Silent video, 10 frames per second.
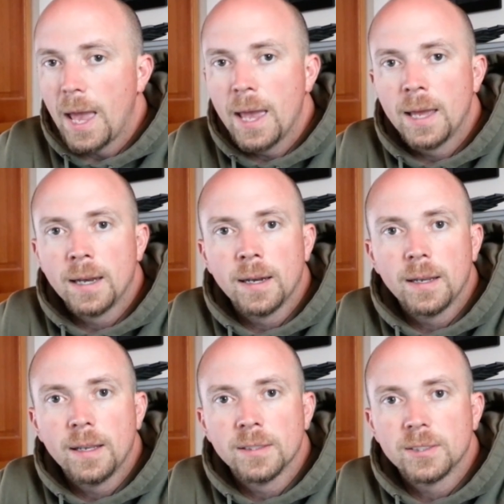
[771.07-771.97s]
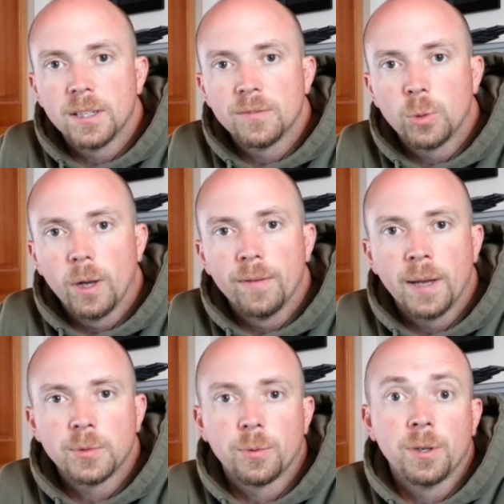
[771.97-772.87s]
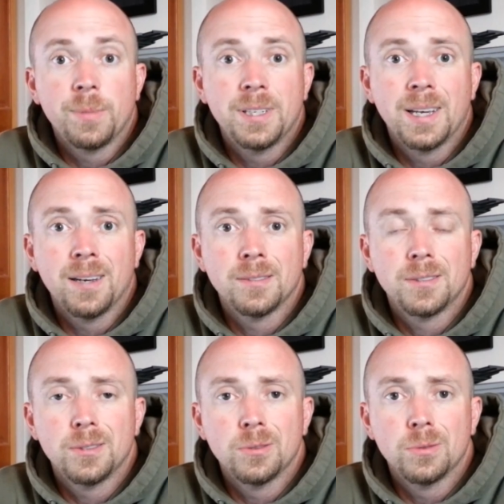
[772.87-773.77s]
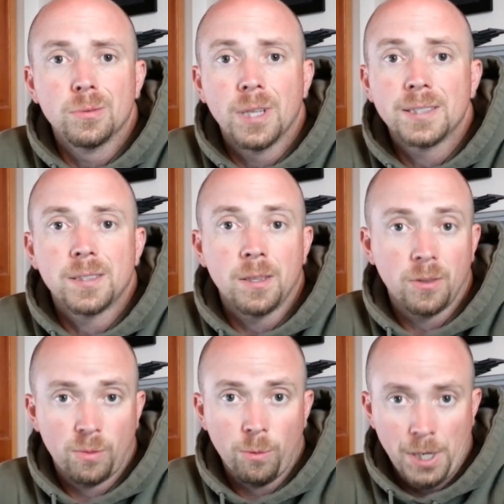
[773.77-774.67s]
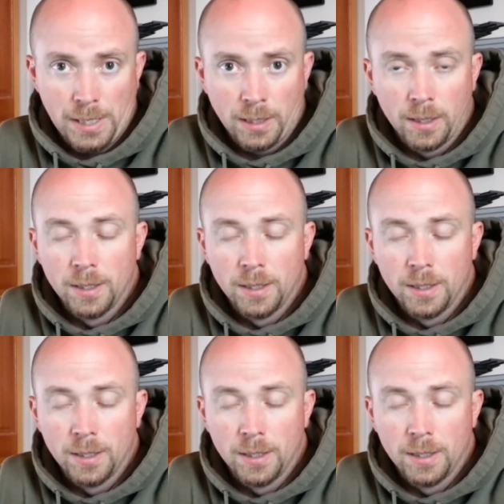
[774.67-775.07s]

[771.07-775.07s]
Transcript: and instead of 12 amps, we're going to be down to less than three.